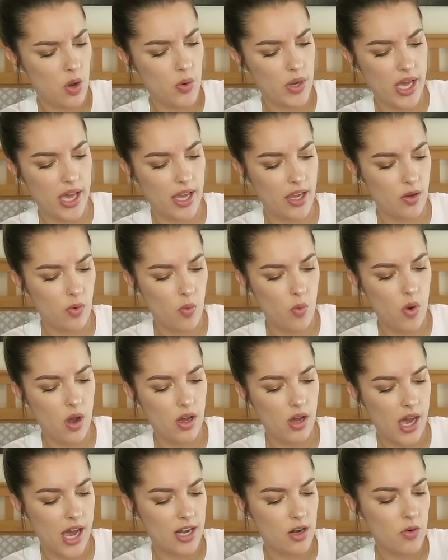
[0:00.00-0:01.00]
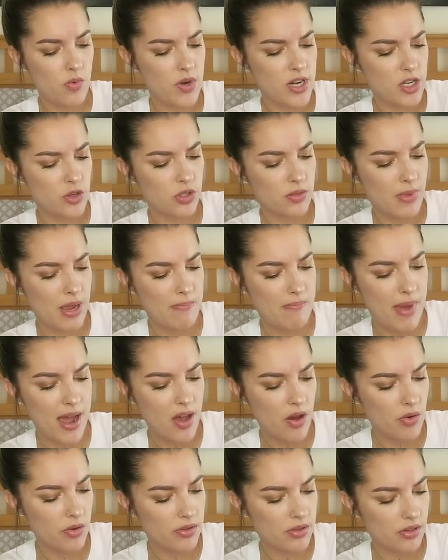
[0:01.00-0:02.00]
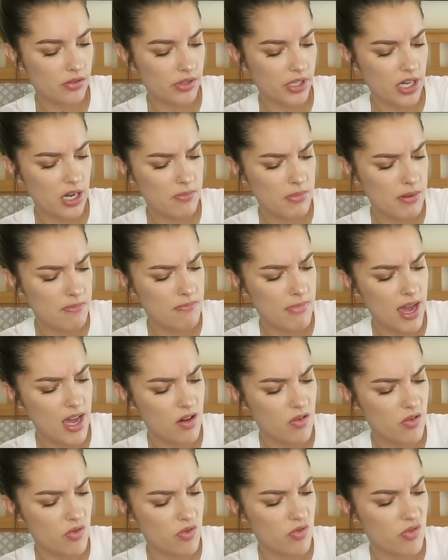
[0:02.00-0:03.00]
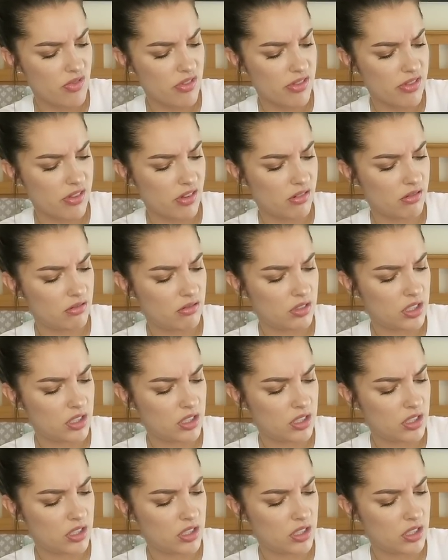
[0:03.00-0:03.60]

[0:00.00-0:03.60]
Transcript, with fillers: Okay, I don't want to use my mouth. It'll get on my mouth.